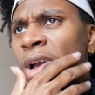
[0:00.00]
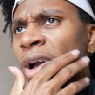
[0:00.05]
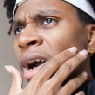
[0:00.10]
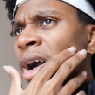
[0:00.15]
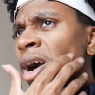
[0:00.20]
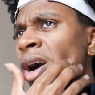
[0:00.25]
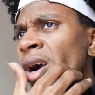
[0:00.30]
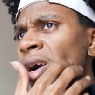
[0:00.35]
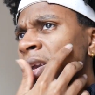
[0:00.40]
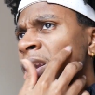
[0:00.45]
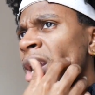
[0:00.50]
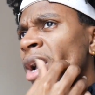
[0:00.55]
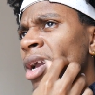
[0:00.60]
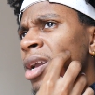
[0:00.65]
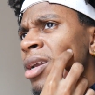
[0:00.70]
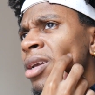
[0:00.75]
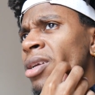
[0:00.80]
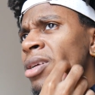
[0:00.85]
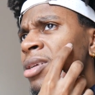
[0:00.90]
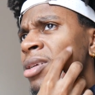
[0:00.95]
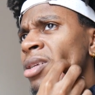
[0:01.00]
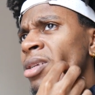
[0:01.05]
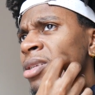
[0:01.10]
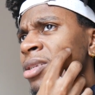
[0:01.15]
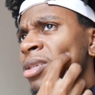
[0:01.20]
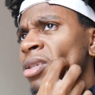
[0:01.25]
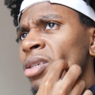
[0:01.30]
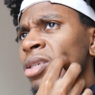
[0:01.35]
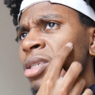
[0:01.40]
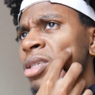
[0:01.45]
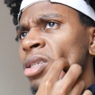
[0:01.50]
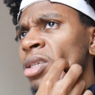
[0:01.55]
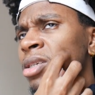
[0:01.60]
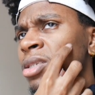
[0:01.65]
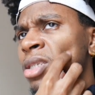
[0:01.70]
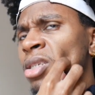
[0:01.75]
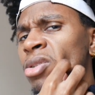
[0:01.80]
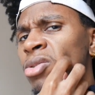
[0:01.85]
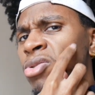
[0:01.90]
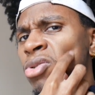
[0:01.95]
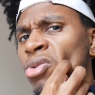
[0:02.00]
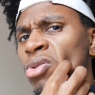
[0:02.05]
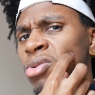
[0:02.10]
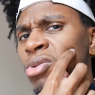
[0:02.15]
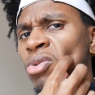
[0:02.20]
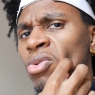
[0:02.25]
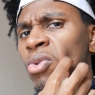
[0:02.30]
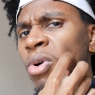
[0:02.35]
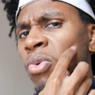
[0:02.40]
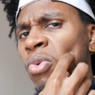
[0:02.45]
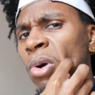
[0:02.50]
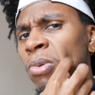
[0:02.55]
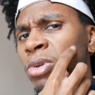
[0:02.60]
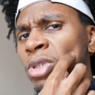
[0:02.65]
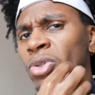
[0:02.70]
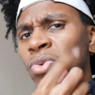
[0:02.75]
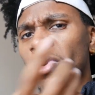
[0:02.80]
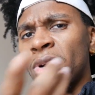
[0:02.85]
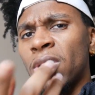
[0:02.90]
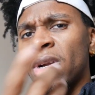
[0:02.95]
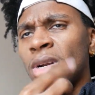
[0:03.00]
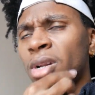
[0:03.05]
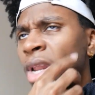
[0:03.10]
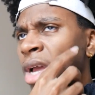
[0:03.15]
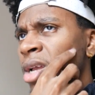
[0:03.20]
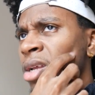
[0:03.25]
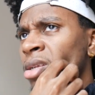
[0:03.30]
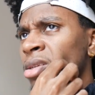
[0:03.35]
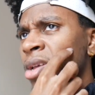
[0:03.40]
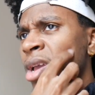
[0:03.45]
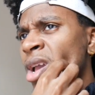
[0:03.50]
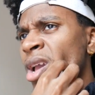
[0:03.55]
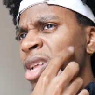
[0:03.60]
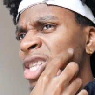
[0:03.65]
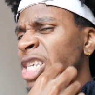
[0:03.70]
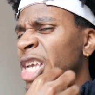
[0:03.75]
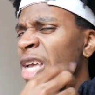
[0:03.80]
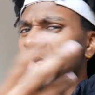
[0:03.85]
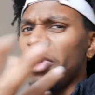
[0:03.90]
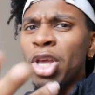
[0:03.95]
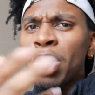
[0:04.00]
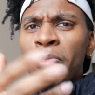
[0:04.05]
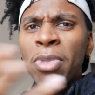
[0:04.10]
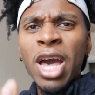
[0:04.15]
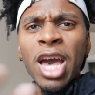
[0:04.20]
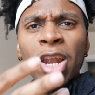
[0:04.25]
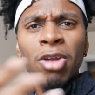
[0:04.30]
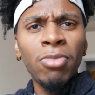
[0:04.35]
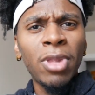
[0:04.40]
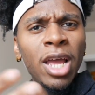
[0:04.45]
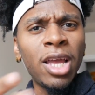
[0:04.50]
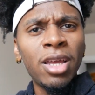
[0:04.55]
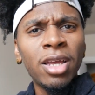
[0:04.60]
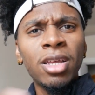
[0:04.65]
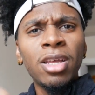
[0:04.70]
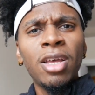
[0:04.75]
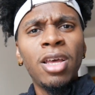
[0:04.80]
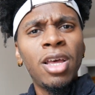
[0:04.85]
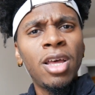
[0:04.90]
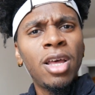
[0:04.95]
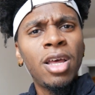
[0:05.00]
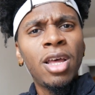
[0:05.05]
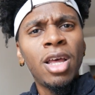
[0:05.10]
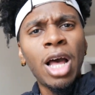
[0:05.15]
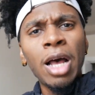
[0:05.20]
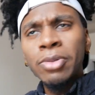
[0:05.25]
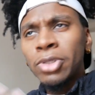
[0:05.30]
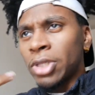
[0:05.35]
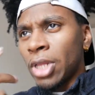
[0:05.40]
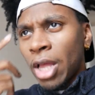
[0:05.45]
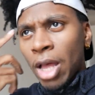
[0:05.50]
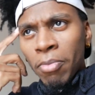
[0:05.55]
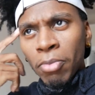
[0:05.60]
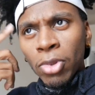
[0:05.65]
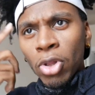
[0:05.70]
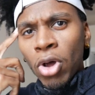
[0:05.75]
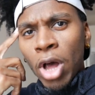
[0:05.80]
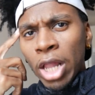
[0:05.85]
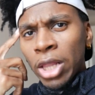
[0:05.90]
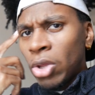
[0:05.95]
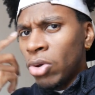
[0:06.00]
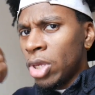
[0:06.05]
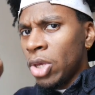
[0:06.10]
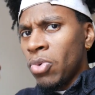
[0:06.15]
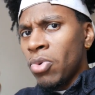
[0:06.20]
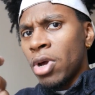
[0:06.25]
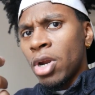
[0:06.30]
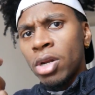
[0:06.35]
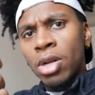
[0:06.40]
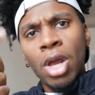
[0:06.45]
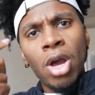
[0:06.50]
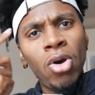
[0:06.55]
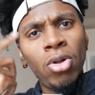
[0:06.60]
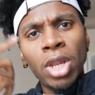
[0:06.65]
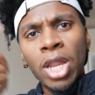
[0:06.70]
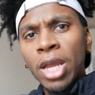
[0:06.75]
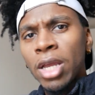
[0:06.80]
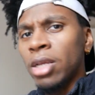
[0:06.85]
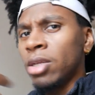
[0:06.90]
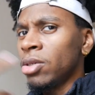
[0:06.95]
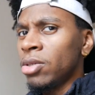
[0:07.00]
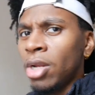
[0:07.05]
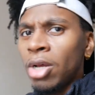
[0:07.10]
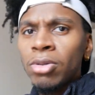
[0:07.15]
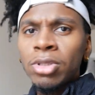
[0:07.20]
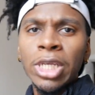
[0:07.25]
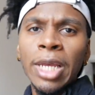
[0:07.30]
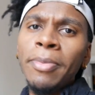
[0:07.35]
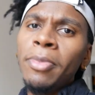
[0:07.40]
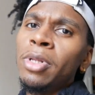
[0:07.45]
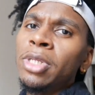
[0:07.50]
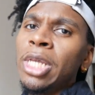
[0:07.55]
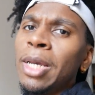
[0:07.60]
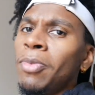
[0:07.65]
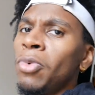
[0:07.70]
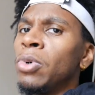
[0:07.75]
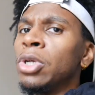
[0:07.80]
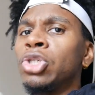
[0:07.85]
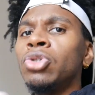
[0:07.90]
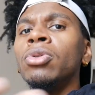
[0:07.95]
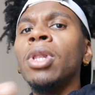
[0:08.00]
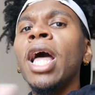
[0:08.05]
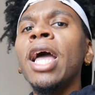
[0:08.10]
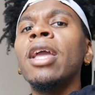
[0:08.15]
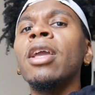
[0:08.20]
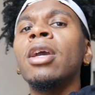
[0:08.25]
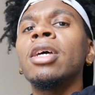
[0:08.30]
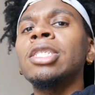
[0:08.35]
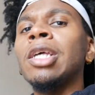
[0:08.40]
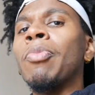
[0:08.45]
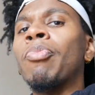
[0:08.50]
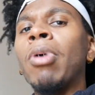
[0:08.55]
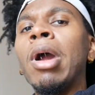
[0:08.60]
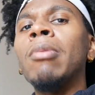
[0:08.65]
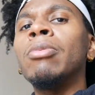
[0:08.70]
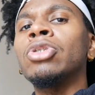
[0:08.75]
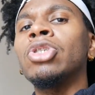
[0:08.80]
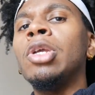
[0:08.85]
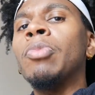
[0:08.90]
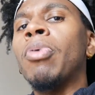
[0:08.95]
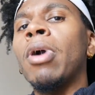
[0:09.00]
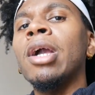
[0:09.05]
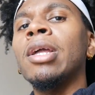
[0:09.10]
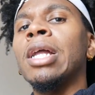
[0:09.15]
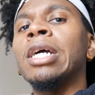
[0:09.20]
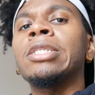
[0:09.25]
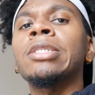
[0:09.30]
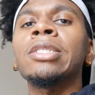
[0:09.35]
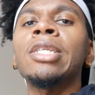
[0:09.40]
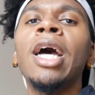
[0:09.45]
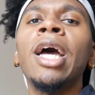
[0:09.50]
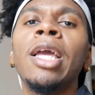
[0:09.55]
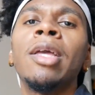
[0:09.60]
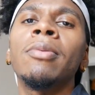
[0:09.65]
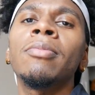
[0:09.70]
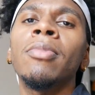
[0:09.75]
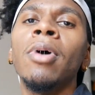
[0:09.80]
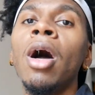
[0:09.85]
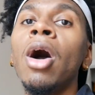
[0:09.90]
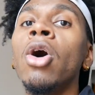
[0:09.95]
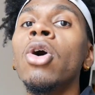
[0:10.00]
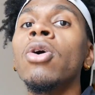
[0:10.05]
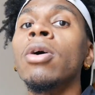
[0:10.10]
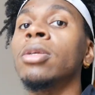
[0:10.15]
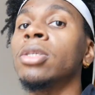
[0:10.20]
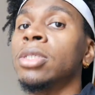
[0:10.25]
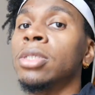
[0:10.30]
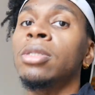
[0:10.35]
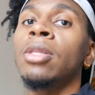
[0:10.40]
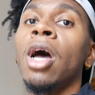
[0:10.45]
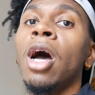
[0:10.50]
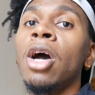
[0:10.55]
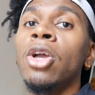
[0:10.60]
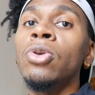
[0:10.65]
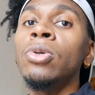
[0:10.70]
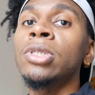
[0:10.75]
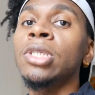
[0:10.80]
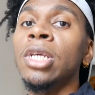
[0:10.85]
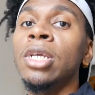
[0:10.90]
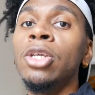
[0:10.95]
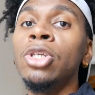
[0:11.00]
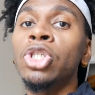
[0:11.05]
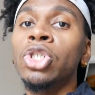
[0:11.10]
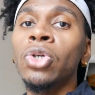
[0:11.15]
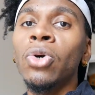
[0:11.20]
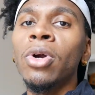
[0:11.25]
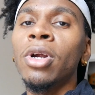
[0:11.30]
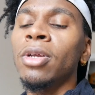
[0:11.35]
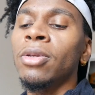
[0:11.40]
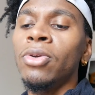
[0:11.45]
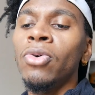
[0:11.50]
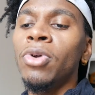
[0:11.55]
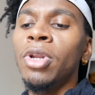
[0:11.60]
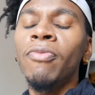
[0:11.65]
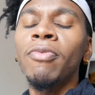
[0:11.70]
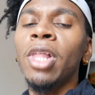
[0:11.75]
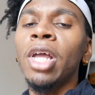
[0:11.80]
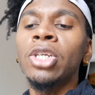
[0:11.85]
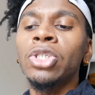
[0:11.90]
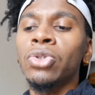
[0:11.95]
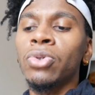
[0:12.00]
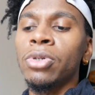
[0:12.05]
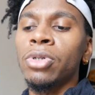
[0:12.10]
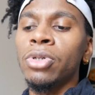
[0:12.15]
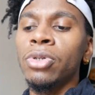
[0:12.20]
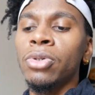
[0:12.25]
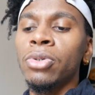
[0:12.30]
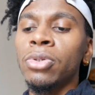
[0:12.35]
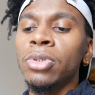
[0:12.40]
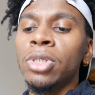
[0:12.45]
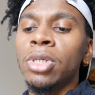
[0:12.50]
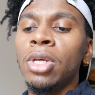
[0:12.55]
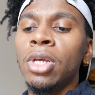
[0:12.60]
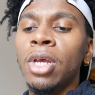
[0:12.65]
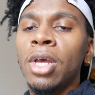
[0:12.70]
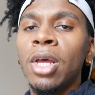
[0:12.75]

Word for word: Okay, like he, he seemed cool. What, what was he wearing? Like, yeah, tell me about him. Like, I'm, I'm I low key want to know, like you know, tell me tell me what you like, cause I promise you, probably not your type. Oh, he's, nah, you say he's short. You don't even like short dudes.